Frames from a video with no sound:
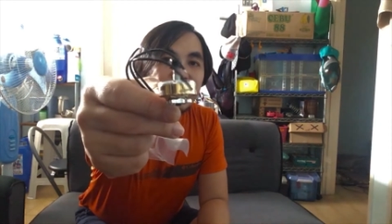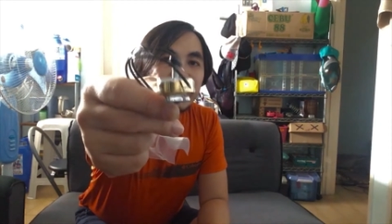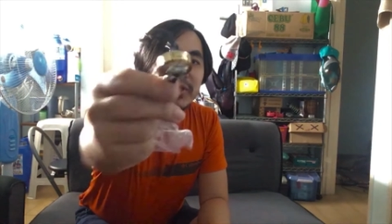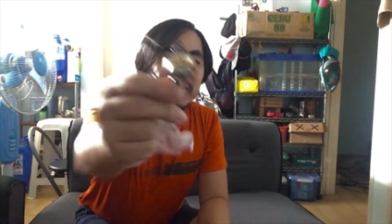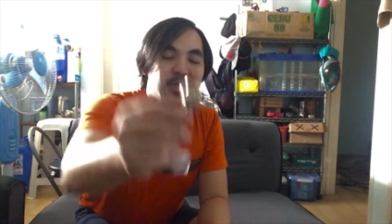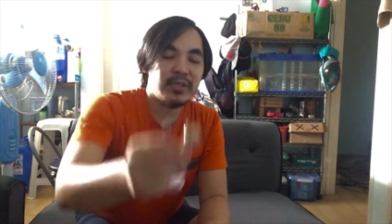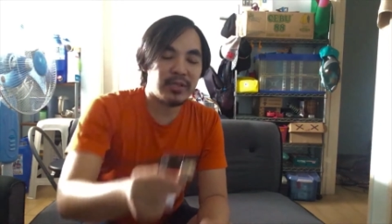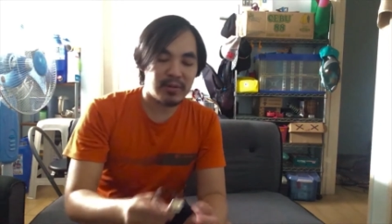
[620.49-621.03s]

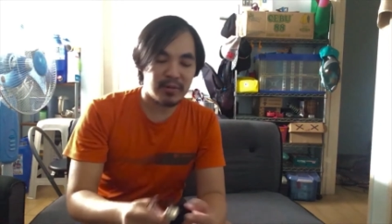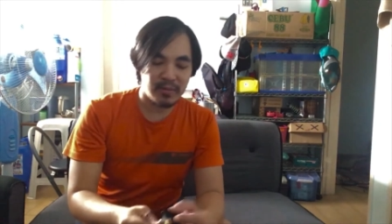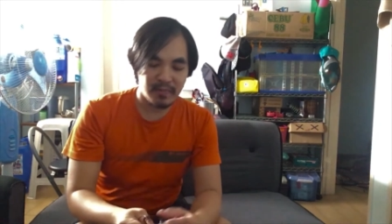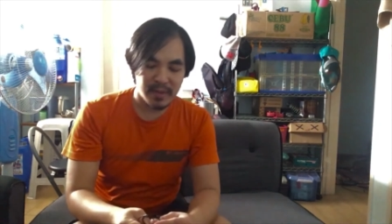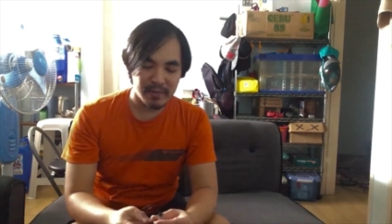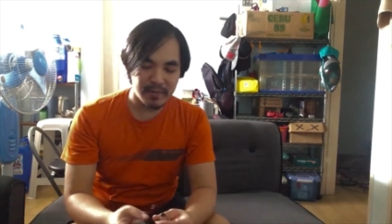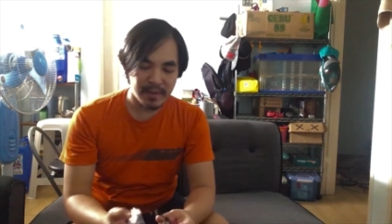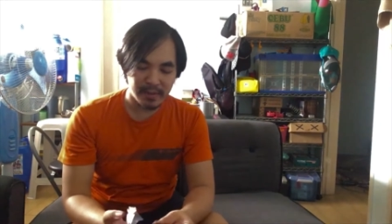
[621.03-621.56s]
These are made
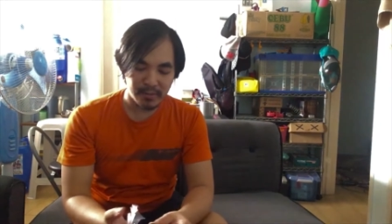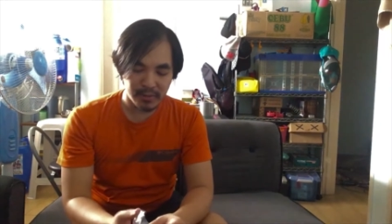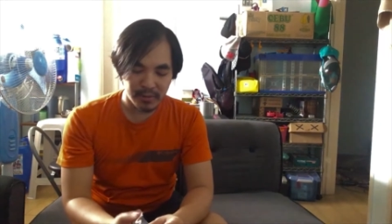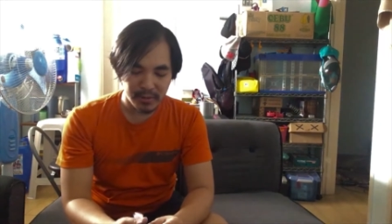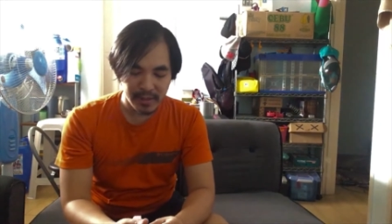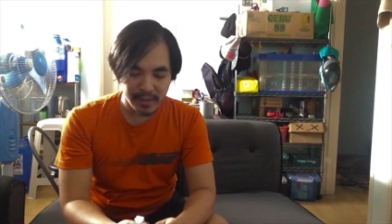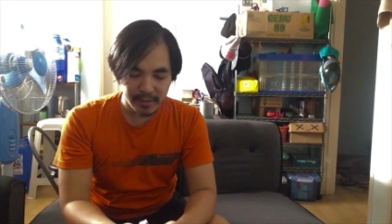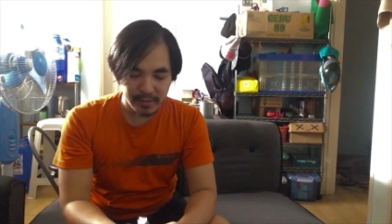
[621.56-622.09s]
by Rotor
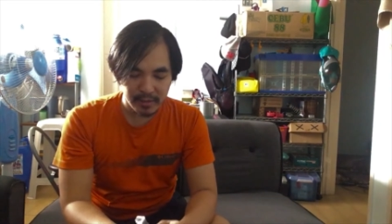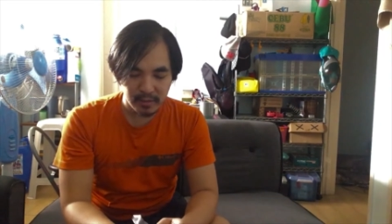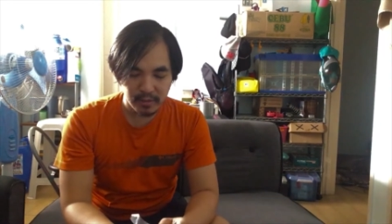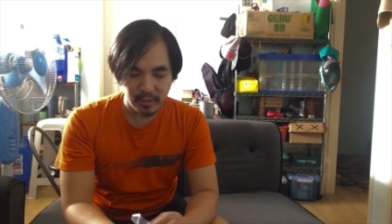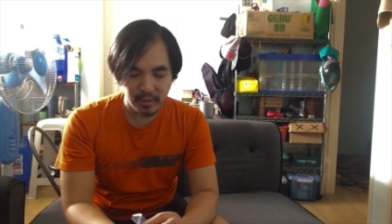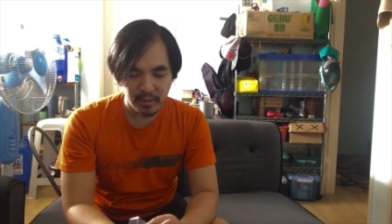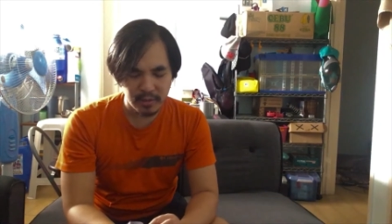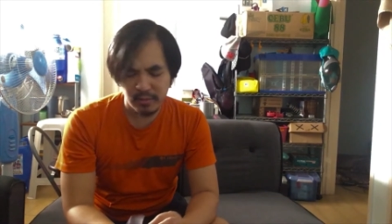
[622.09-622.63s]
Riot,
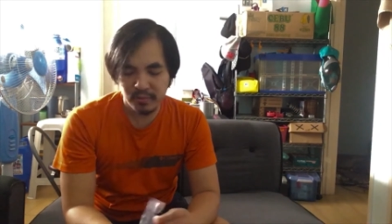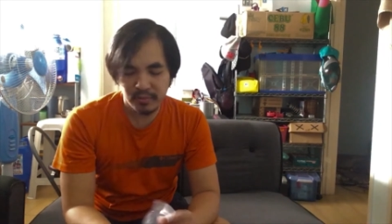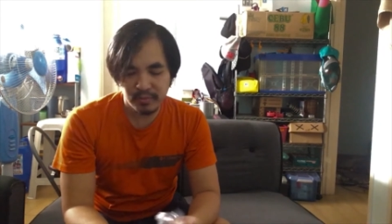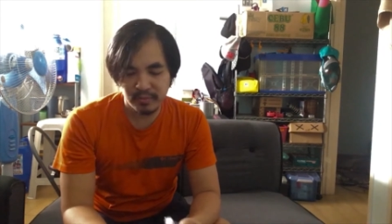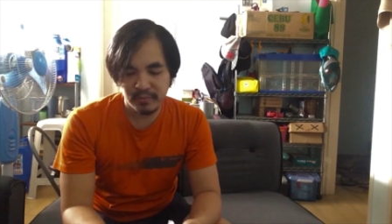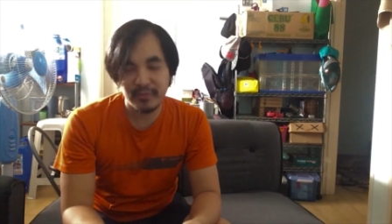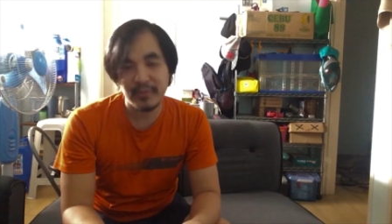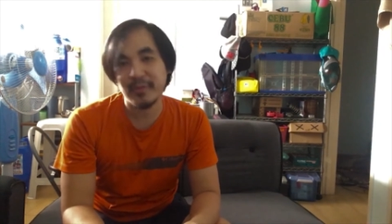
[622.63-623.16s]
or
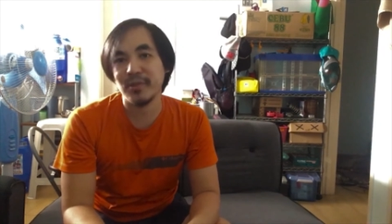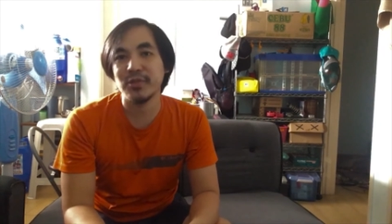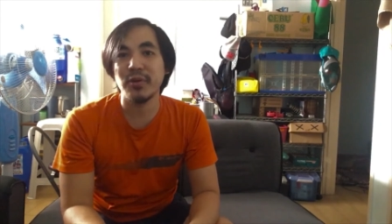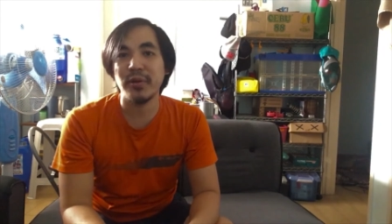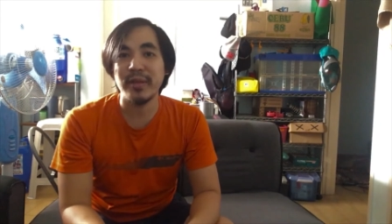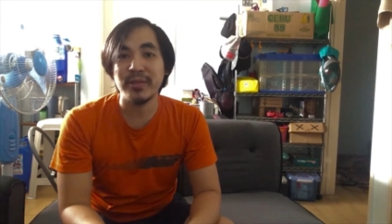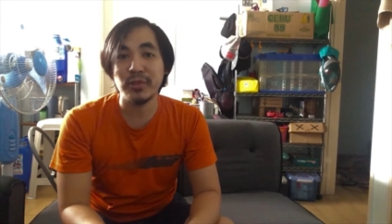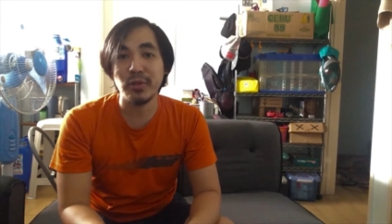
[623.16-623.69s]
sorry,
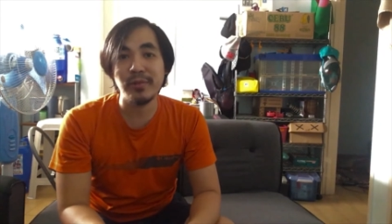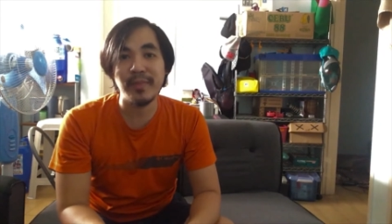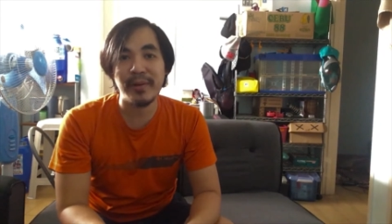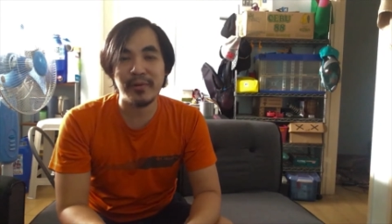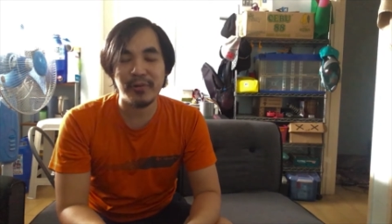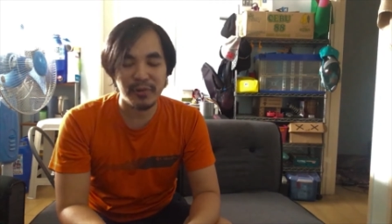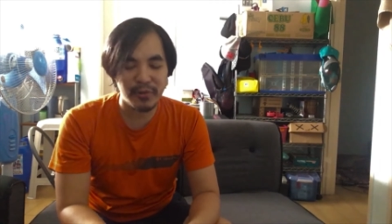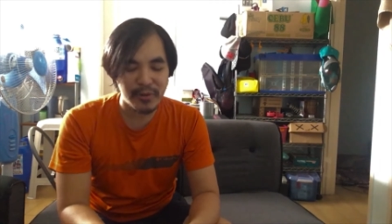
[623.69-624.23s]
sold by
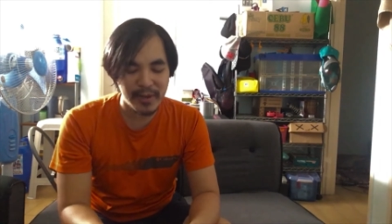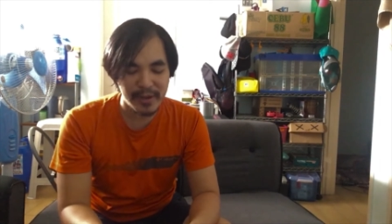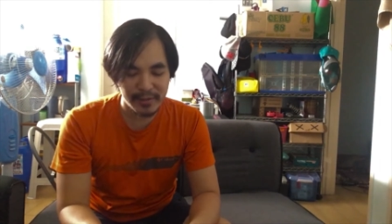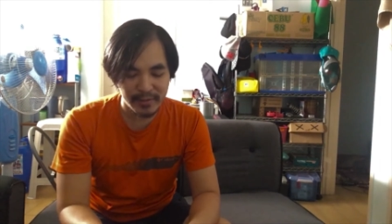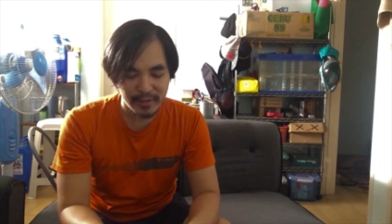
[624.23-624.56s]
Rotor Riot.